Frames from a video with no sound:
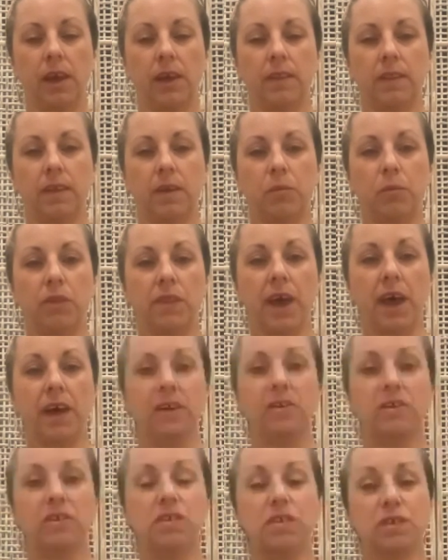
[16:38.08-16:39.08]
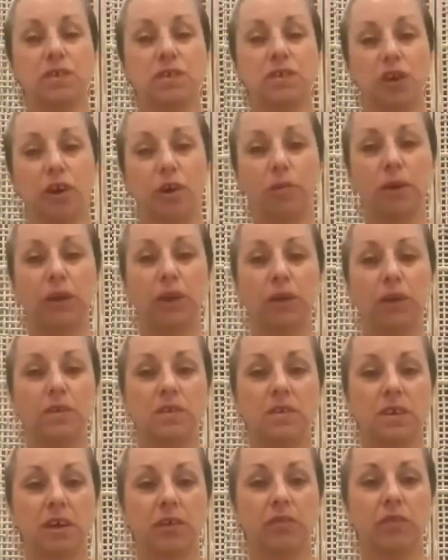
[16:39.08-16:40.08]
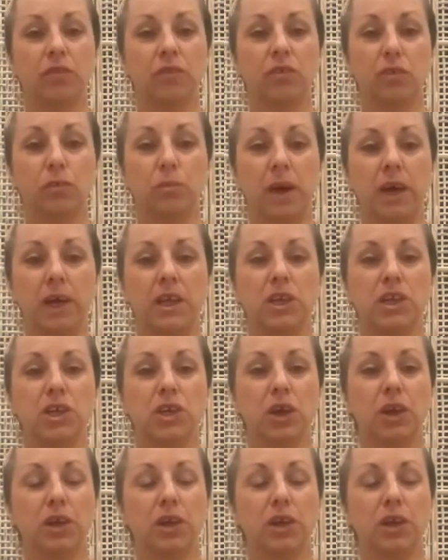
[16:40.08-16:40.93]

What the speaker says: And then without disturbing yourself too much,